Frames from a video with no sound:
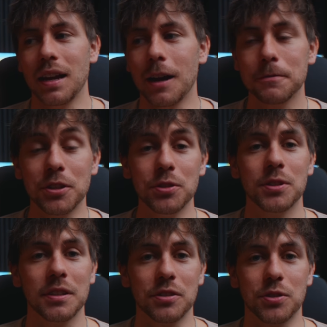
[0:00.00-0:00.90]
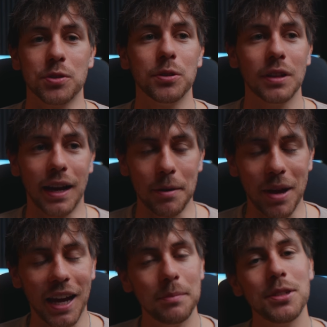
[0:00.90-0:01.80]
And after using this tool, I'm
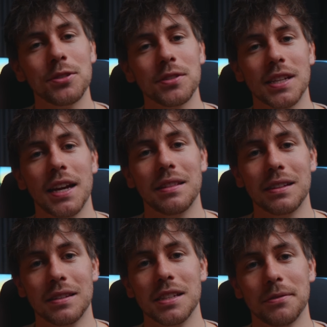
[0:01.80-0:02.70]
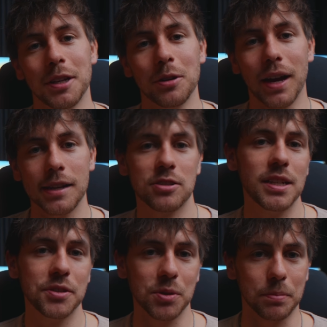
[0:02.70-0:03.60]
happy to say that this video
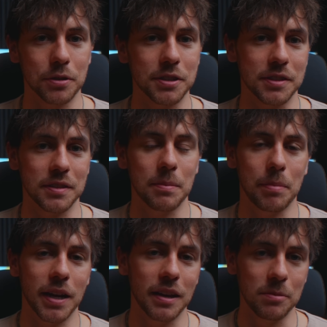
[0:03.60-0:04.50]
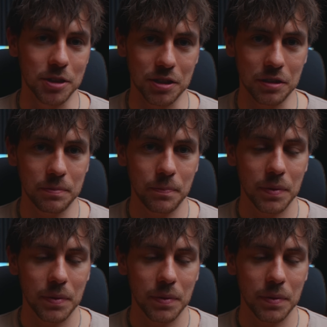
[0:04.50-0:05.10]
actually is supported by Imagen.